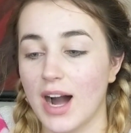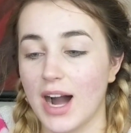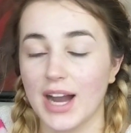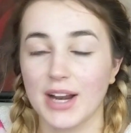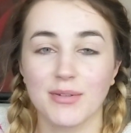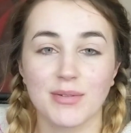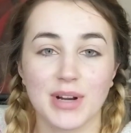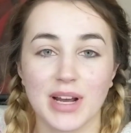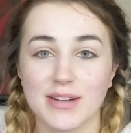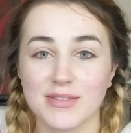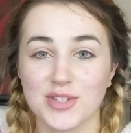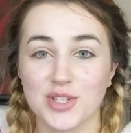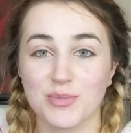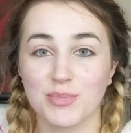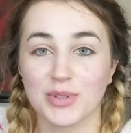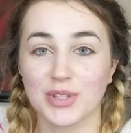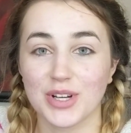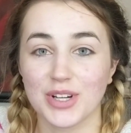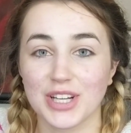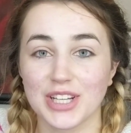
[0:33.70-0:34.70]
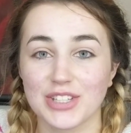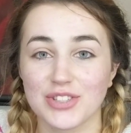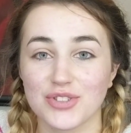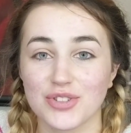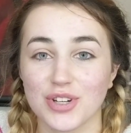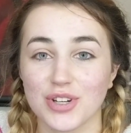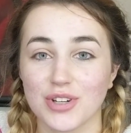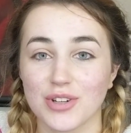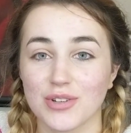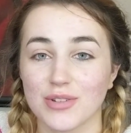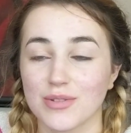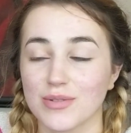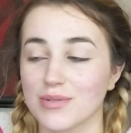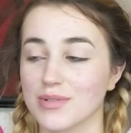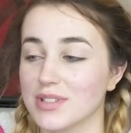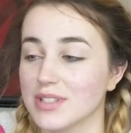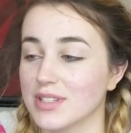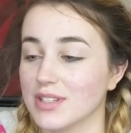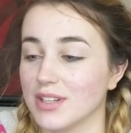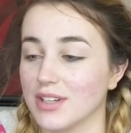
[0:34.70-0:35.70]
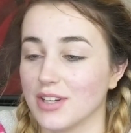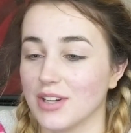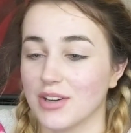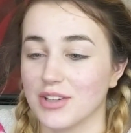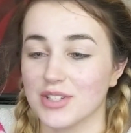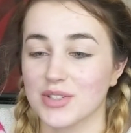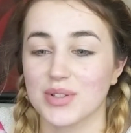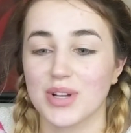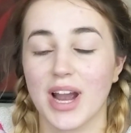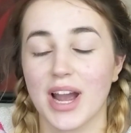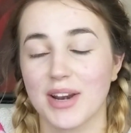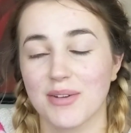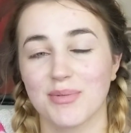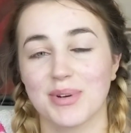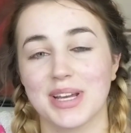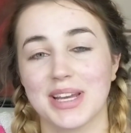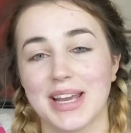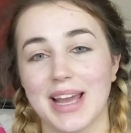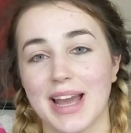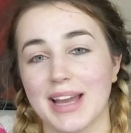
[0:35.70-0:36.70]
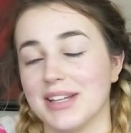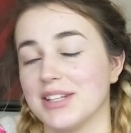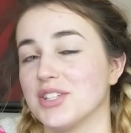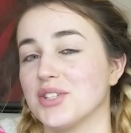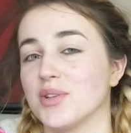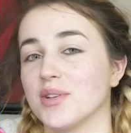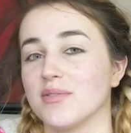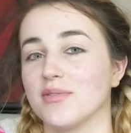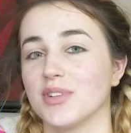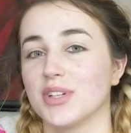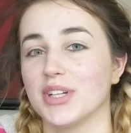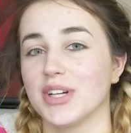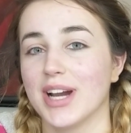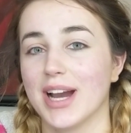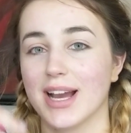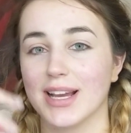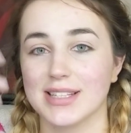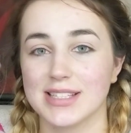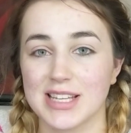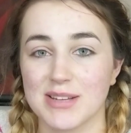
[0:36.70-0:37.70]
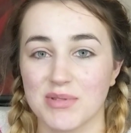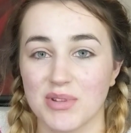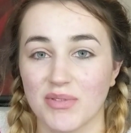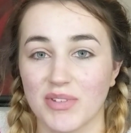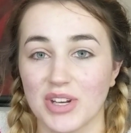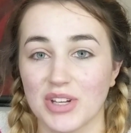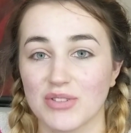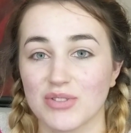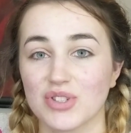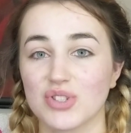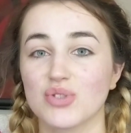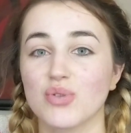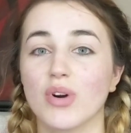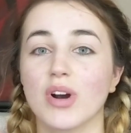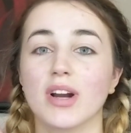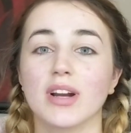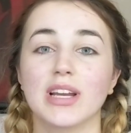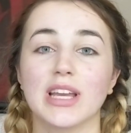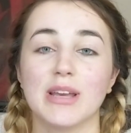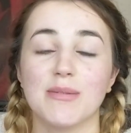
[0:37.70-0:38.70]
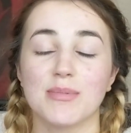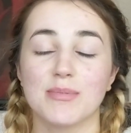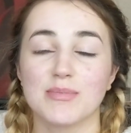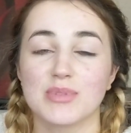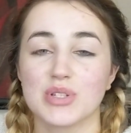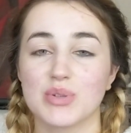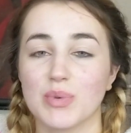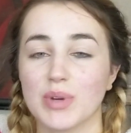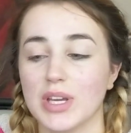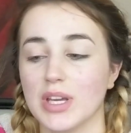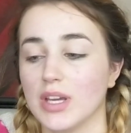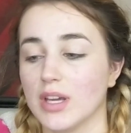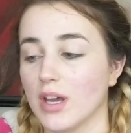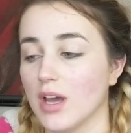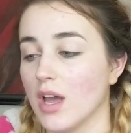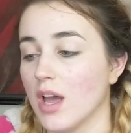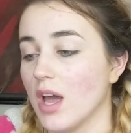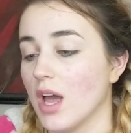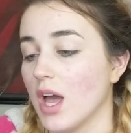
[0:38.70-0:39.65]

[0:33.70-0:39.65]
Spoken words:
I don't want to have super long intros, you know, I just kind of want to get into it for you guys. Keep the videos short, keep them sweet.